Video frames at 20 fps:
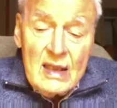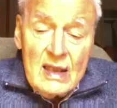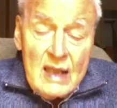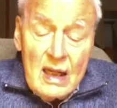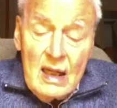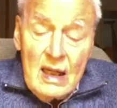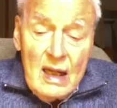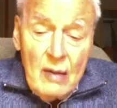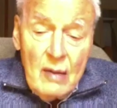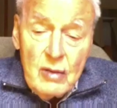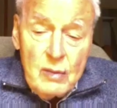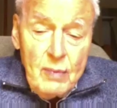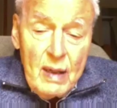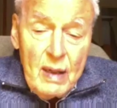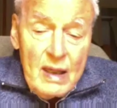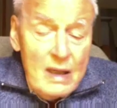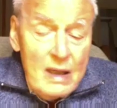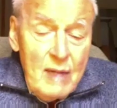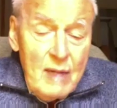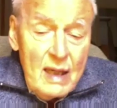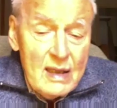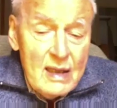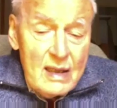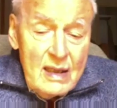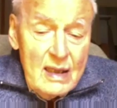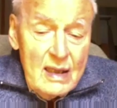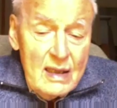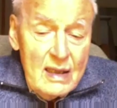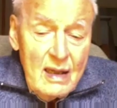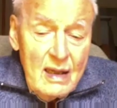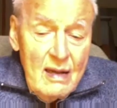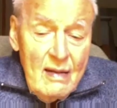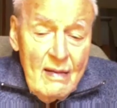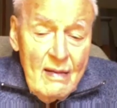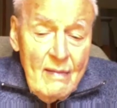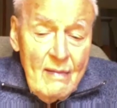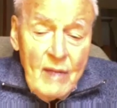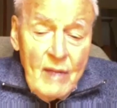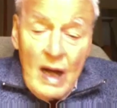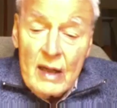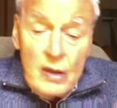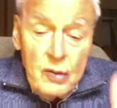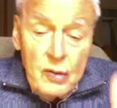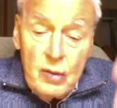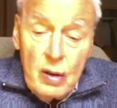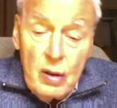suddenly I was back in my seat. I don't know